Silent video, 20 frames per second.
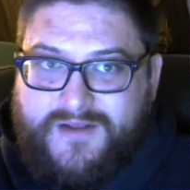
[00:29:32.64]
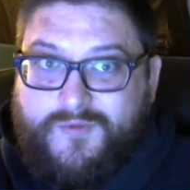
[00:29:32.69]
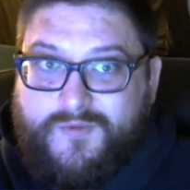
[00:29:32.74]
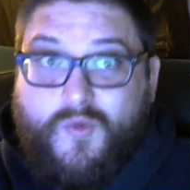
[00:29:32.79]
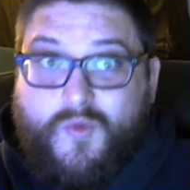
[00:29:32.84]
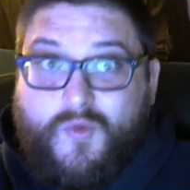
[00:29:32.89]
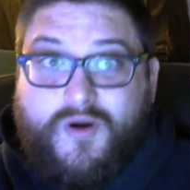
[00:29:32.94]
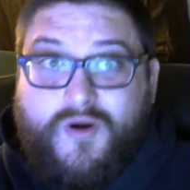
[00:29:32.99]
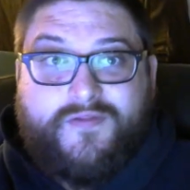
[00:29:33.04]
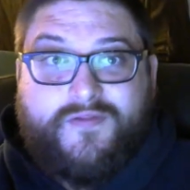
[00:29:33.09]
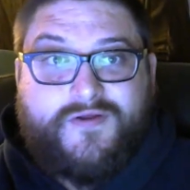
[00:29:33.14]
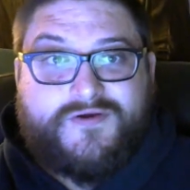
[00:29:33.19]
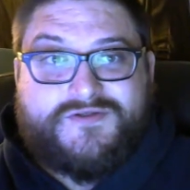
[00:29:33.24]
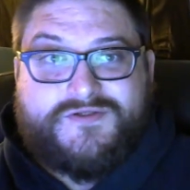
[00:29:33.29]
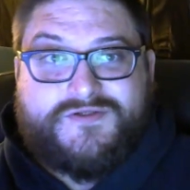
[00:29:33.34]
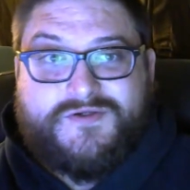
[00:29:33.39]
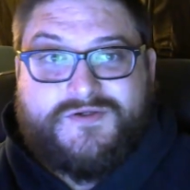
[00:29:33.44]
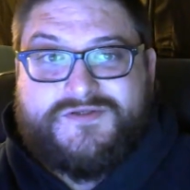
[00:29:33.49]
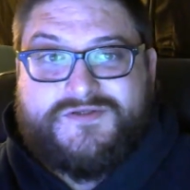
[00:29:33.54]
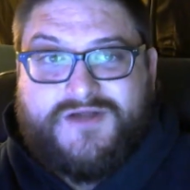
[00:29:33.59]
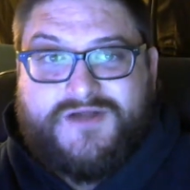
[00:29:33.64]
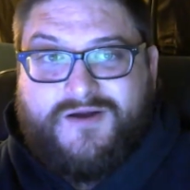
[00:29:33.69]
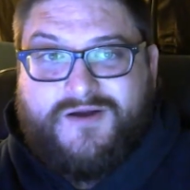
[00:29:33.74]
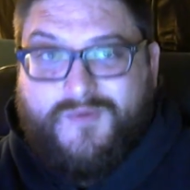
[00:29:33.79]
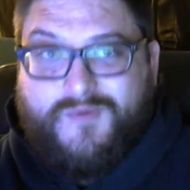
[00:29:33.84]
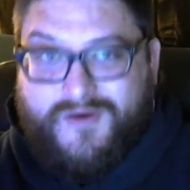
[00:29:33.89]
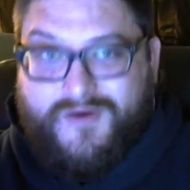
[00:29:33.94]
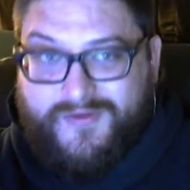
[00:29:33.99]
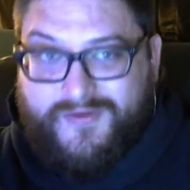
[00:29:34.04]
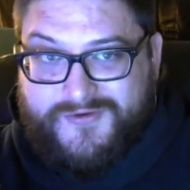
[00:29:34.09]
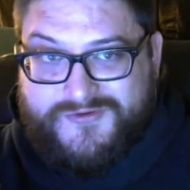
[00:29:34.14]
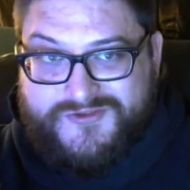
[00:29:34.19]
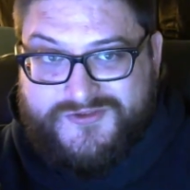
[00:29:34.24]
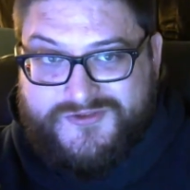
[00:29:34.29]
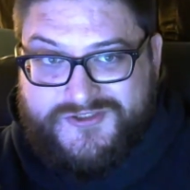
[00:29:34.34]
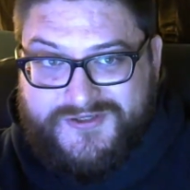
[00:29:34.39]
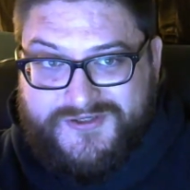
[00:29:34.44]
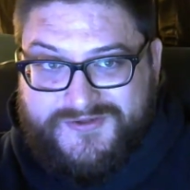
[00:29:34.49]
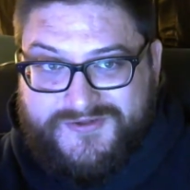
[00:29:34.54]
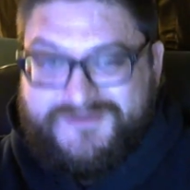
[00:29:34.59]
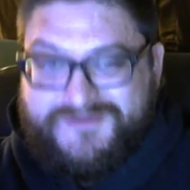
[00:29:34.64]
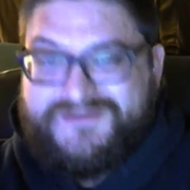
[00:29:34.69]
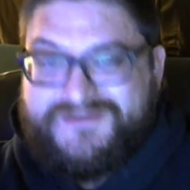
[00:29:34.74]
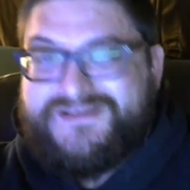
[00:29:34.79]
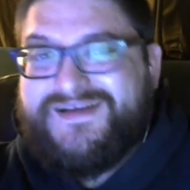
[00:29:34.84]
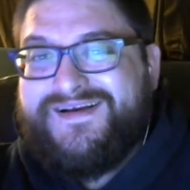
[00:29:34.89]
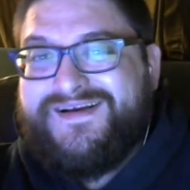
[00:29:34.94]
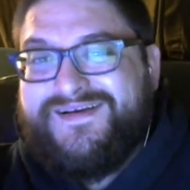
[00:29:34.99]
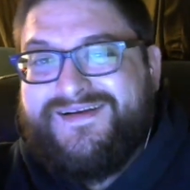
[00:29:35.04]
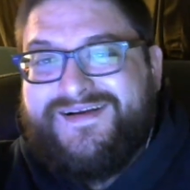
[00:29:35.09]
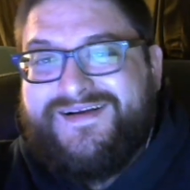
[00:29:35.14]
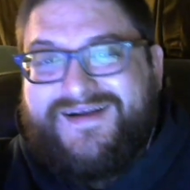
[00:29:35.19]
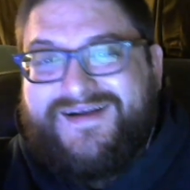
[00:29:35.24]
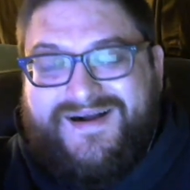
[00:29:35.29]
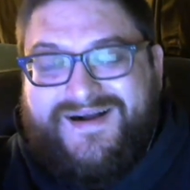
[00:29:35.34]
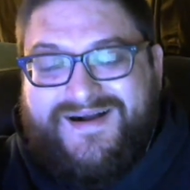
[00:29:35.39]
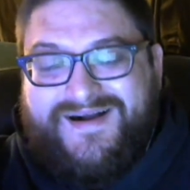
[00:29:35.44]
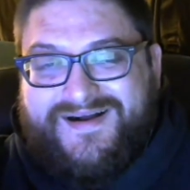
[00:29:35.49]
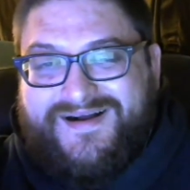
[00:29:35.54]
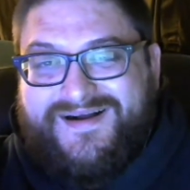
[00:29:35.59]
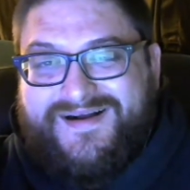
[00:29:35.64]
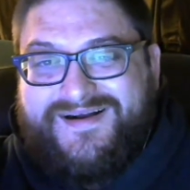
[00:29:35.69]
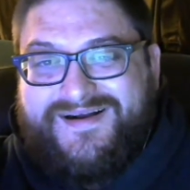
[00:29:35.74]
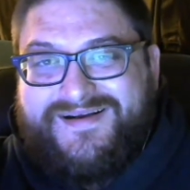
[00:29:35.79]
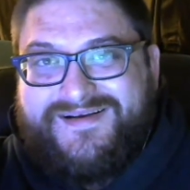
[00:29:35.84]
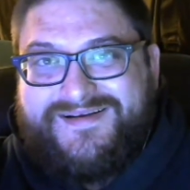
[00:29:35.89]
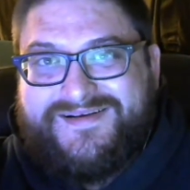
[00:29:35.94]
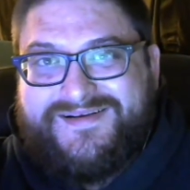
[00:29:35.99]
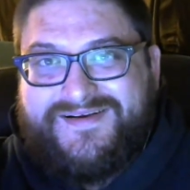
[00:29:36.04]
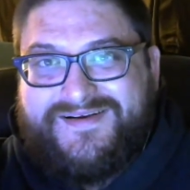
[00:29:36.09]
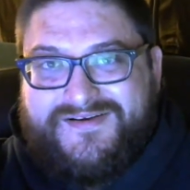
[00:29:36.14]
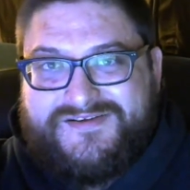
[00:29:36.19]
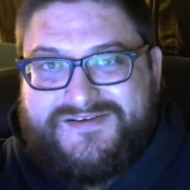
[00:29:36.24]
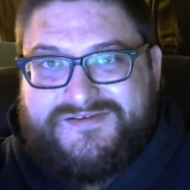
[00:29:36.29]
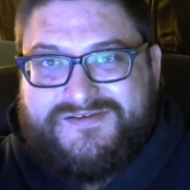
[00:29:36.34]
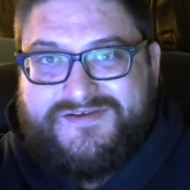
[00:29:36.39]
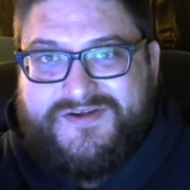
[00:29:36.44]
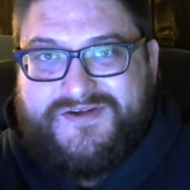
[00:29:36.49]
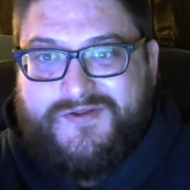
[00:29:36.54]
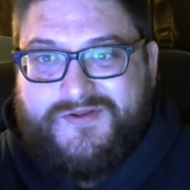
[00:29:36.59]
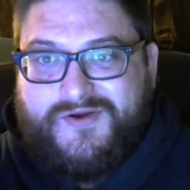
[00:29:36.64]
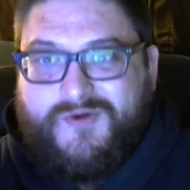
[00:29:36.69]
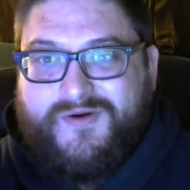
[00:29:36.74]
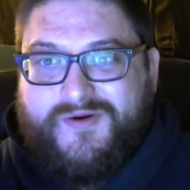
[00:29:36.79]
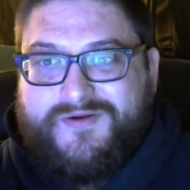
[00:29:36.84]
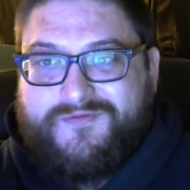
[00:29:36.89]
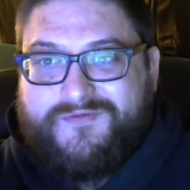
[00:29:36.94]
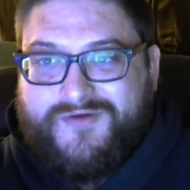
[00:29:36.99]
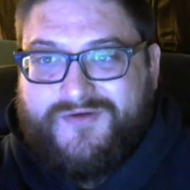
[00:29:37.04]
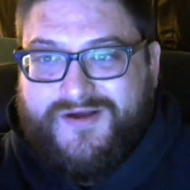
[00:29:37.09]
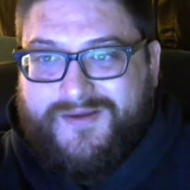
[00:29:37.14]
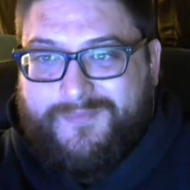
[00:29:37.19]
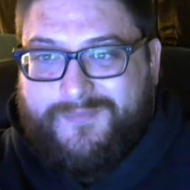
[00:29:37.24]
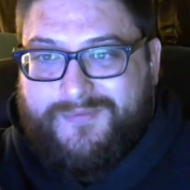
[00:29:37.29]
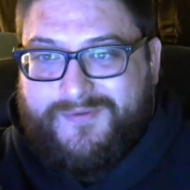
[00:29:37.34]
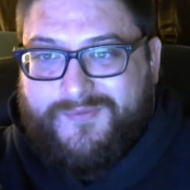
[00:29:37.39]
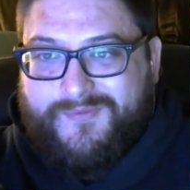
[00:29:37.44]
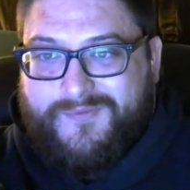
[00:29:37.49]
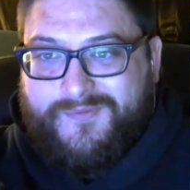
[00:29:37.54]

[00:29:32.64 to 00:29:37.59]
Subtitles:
One of those dudes on one of those shows constantly do the coin flip.